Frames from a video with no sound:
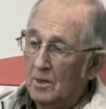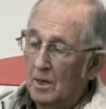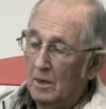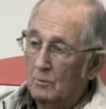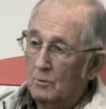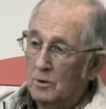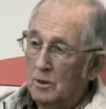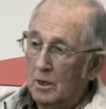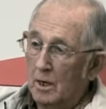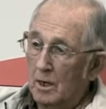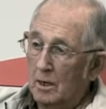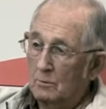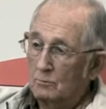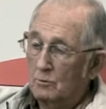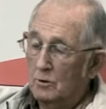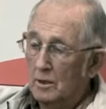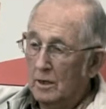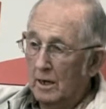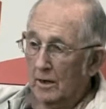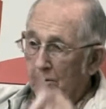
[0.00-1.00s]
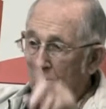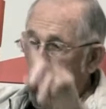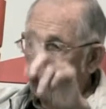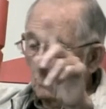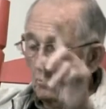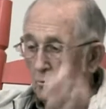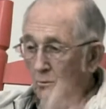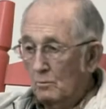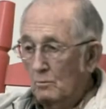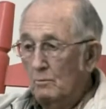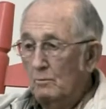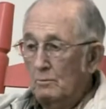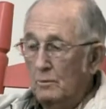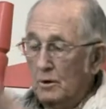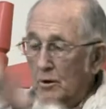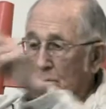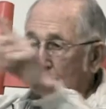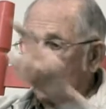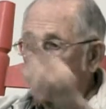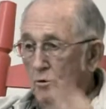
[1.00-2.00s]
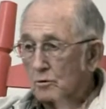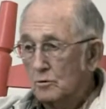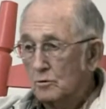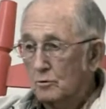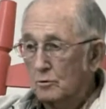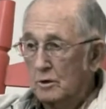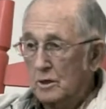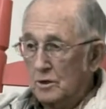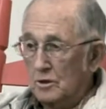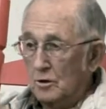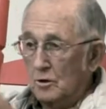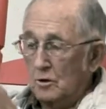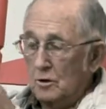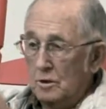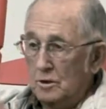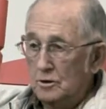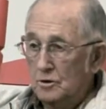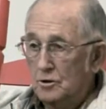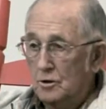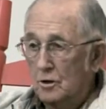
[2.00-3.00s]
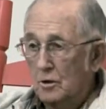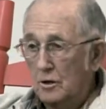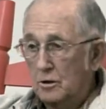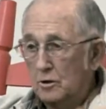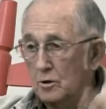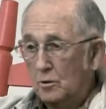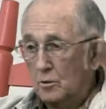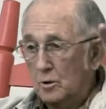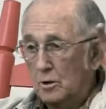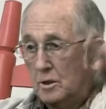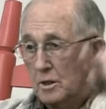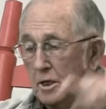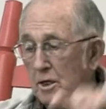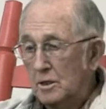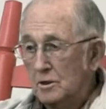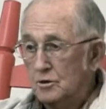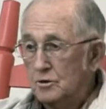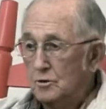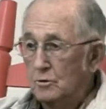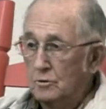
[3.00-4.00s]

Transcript: And when, and when that big wheel quit turning and started doing this,